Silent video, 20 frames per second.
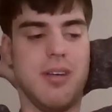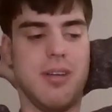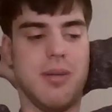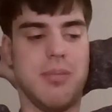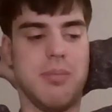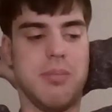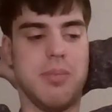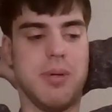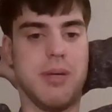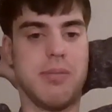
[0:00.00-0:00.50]

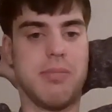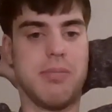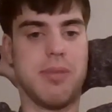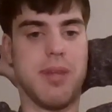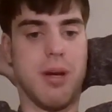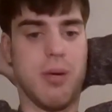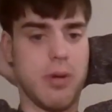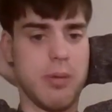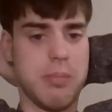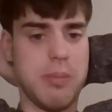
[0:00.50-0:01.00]

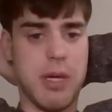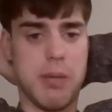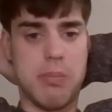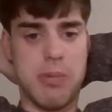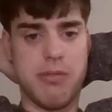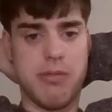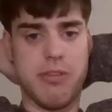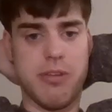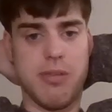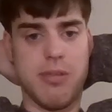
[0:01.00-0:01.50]
But I want to make
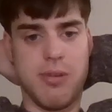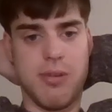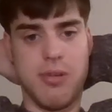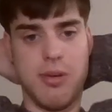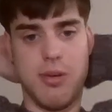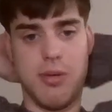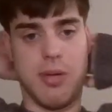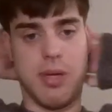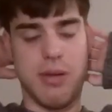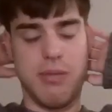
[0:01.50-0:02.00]
muffins
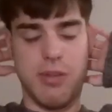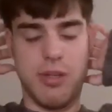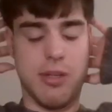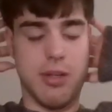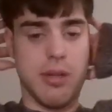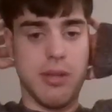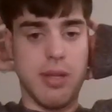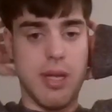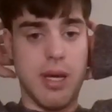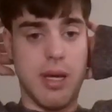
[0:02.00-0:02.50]
too. I haven't
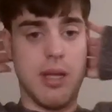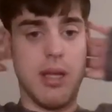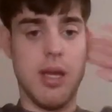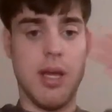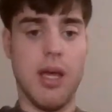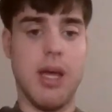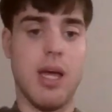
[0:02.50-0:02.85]
done that.